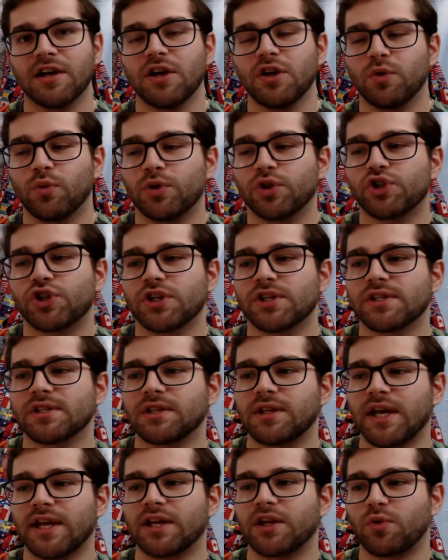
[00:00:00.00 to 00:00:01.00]
which is
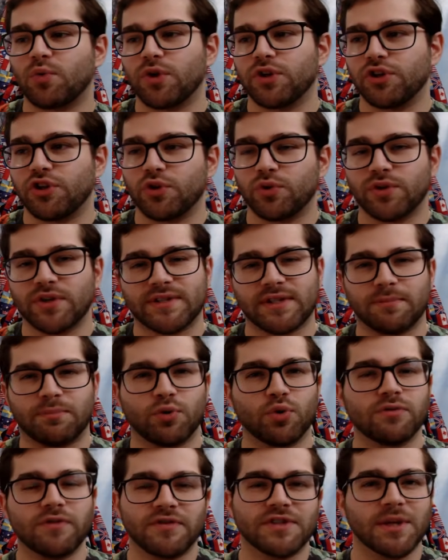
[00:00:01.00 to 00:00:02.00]
like when you
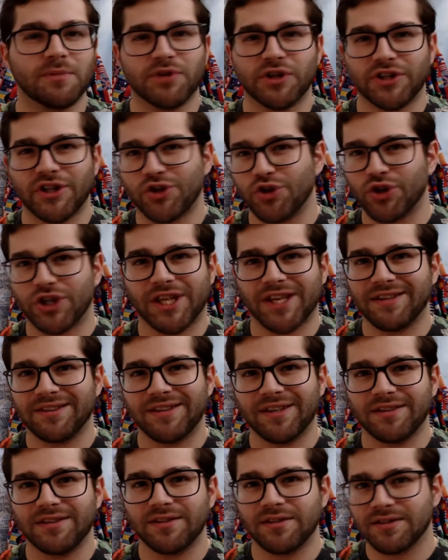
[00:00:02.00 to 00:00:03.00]
disapprove of something that your kid
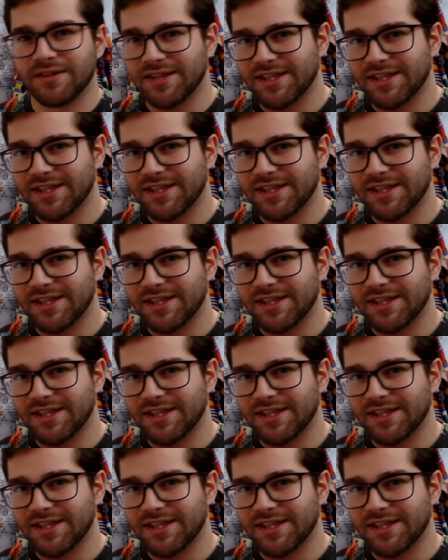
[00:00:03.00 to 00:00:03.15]
did.